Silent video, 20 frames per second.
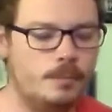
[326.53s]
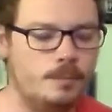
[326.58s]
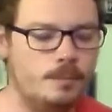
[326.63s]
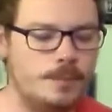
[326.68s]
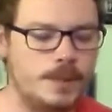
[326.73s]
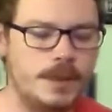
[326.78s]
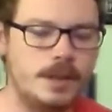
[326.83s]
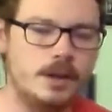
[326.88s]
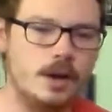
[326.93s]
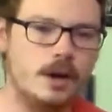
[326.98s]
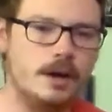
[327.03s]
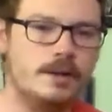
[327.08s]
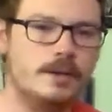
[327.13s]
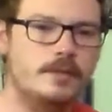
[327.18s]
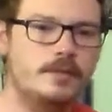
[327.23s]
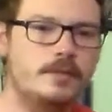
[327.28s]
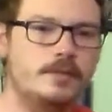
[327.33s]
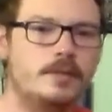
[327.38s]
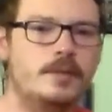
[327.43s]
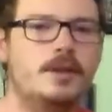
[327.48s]

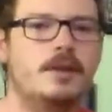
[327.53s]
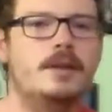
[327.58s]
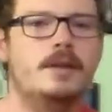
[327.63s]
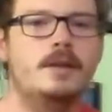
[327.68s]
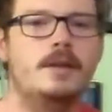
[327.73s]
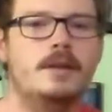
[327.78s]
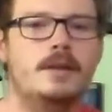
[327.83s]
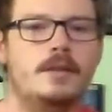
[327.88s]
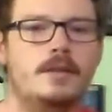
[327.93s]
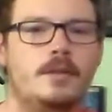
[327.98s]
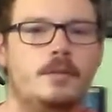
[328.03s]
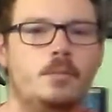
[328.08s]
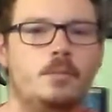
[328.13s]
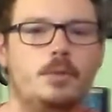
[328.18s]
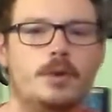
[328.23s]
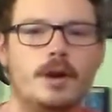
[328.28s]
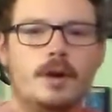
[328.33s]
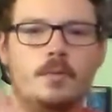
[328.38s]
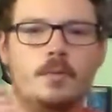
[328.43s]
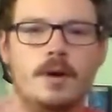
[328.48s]
Because
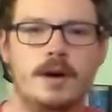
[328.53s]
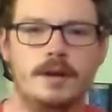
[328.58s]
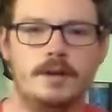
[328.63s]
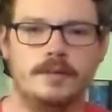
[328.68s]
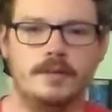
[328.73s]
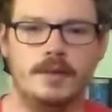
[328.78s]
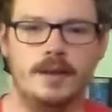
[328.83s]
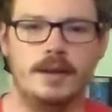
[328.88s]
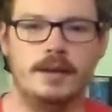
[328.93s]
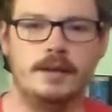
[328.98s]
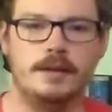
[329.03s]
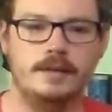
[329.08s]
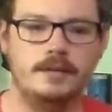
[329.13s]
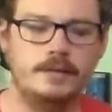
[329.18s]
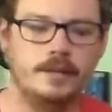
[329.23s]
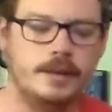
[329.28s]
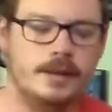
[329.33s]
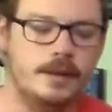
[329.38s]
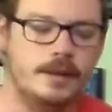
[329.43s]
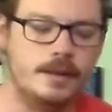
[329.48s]
what I want to say is
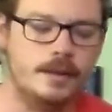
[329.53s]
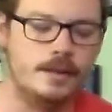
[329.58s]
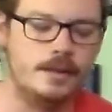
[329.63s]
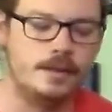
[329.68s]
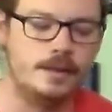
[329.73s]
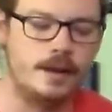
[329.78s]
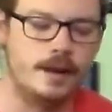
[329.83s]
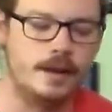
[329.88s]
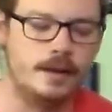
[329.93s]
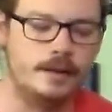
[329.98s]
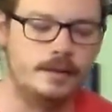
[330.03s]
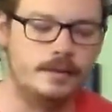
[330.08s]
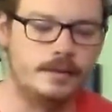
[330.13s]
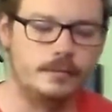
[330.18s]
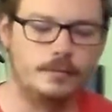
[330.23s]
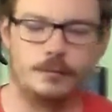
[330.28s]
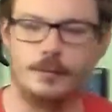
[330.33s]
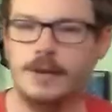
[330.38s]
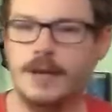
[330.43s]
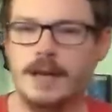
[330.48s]

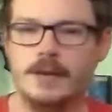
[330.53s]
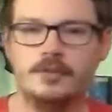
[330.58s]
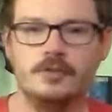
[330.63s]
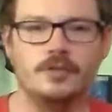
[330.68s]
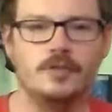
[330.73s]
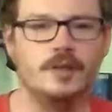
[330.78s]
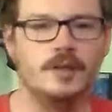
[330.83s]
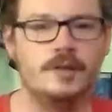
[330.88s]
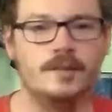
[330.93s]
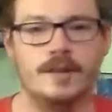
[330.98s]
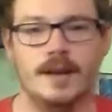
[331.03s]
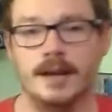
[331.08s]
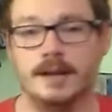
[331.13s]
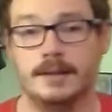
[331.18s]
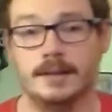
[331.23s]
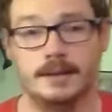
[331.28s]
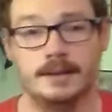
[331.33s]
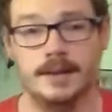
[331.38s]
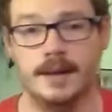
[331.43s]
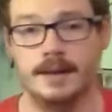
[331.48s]
free agency does not
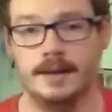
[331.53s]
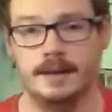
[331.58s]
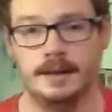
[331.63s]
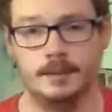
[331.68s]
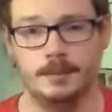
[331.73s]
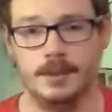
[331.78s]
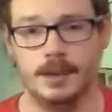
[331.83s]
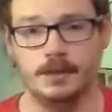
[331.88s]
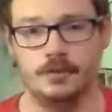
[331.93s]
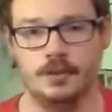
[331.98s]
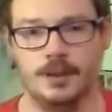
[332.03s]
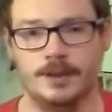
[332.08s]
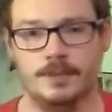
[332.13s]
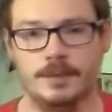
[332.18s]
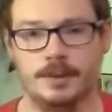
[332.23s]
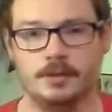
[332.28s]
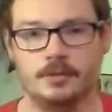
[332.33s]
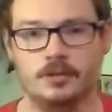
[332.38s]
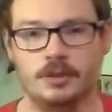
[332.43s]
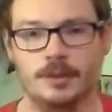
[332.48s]
dictate NBA
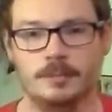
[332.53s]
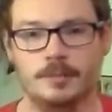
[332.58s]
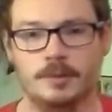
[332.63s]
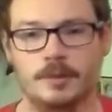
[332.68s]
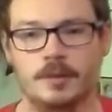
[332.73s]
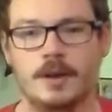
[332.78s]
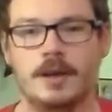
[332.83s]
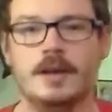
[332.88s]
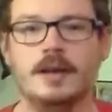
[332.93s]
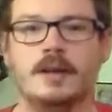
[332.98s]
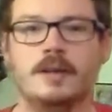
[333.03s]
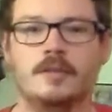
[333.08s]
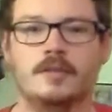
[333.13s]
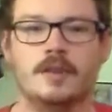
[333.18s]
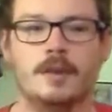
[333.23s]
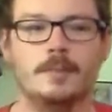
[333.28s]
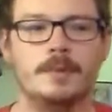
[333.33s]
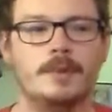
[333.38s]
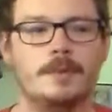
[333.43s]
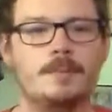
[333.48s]
championships.
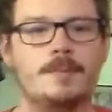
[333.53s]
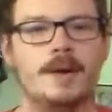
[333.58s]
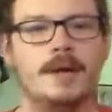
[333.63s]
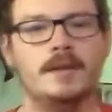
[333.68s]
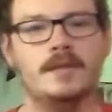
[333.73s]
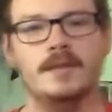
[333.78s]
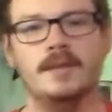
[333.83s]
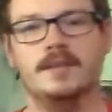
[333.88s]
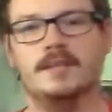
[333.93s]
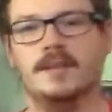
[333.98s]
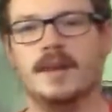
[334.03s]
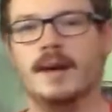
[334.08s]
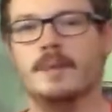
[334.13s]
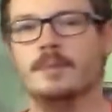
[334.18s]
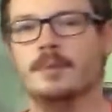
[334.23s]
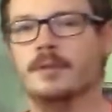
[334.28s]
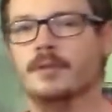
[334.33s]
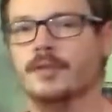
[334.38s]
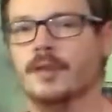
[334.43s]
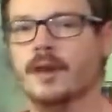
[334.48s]
Some of the best
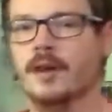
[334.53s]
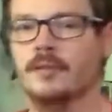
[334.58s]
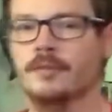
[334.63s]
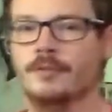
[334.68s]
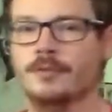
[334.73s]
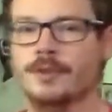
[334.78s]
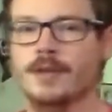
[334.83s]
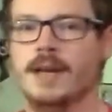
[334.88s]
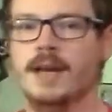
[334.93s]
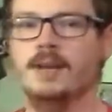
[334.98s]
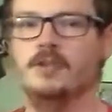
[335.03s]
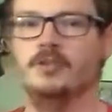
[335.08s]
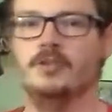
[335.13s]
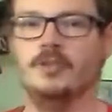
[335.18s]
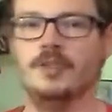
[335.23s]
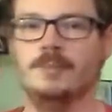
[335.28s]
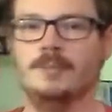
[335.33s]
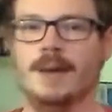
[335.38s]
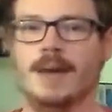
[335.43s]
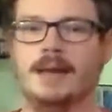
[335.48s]
examples of free
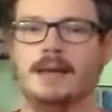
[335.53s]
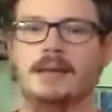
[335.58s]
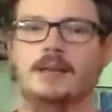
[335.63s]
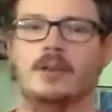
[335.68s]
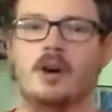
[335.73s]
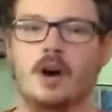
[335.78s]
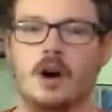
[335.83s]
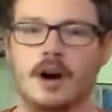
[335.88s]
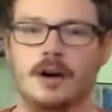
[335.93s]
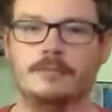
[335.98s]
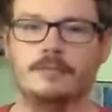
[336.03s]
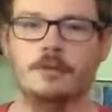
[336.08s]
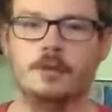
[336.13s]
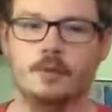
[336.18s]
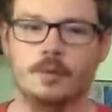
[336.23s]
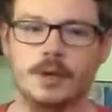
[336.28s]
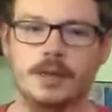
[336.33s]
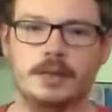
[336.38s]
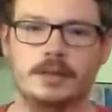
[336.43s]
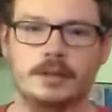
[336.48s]
agency paying off
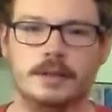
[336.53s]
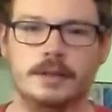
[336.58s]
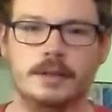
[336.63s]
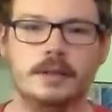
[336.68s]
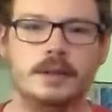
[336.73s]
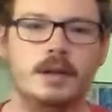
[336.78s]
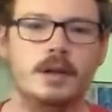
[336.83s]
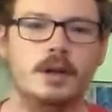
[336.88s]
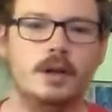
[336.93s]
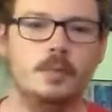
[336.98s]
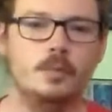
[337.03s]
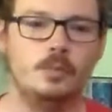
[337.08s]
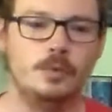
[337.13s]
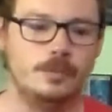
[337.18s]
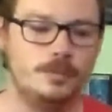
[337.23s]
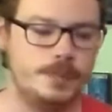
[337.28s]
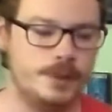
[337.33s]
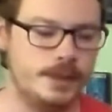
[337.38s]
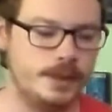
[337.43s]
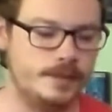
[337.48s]
quickly
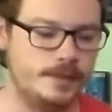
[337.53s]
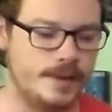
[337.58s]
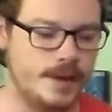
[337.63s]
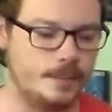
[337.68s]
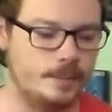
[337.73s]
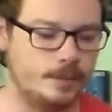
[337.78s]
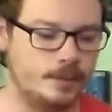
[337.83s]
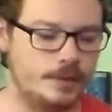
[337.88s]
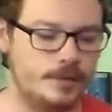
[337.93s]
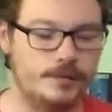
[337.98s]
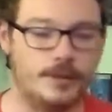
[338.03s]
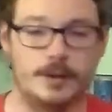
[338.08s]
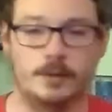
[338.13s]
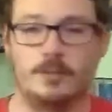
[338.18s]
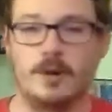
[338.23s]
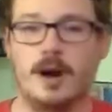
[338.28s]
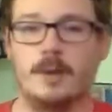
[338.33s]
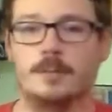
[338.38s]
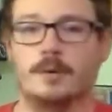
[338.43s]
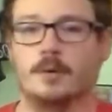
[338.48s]
would be examples of like
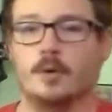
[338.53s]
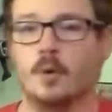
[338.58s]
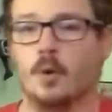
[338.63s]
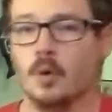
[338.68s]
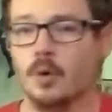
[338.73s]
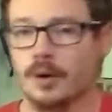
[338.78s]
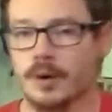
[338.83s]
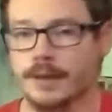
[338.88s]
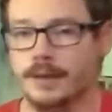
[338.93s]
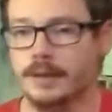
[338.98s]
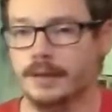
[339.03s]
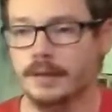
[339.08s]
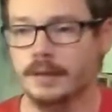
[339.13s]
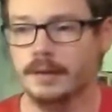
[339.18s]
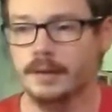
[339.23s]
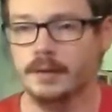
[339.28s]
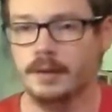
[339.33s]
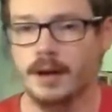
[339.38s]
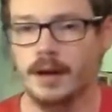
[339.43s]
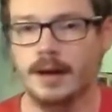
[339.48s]
Robert Horry
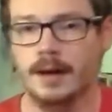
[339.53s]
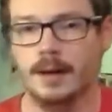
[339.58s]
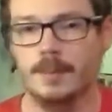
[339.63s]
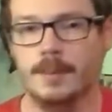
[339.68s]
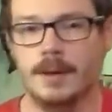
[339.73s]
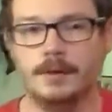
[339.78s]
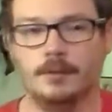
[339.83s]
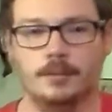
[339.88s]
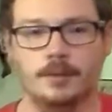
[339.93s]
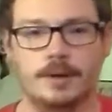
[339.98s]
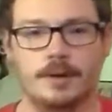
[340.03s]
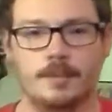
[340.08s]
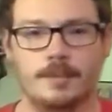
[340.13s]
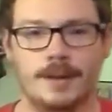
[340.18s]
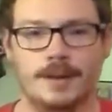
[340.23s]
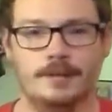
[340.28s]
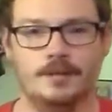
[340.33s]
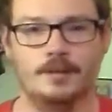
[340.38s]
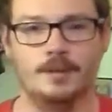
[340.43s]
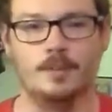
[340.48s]
as one of the
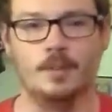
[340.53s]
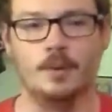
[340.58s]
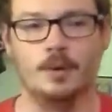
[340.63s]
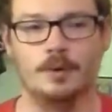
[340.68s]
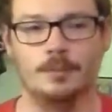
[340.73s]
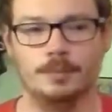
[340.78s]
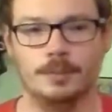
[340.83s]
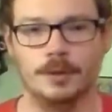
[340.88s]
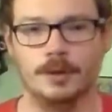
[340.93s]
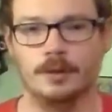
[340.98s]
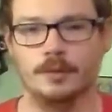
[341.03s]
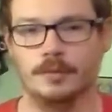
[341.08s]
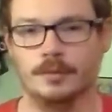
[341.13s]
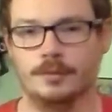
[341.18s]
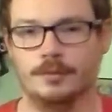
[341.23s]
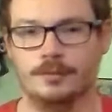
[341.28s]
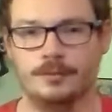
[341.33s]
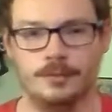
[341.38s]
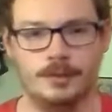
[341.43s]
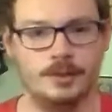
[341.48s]
best support players
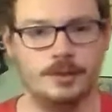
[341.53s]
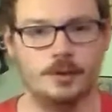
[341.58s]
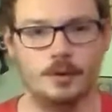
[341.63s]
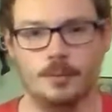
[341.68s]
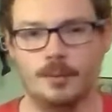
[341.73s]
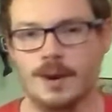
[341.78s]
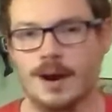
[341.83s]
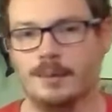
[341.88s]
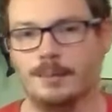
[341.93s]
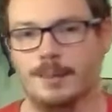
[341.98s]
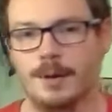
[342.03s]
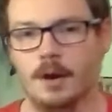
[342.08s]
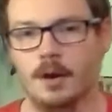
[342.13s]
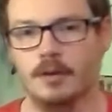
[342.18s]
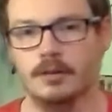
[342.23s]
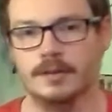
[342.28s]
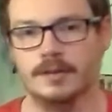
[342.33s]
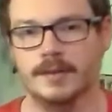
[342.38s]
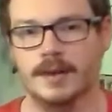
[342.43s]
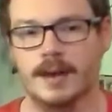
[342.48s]
of, you know, probably
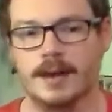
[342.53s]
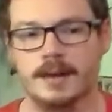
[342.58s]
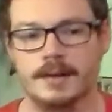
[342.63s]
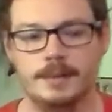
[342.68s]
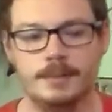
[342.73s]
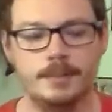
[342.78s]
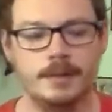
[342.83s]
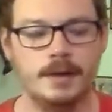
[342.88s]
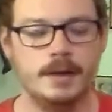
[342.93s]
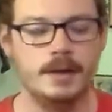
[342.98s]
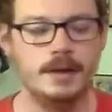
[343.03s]
all time.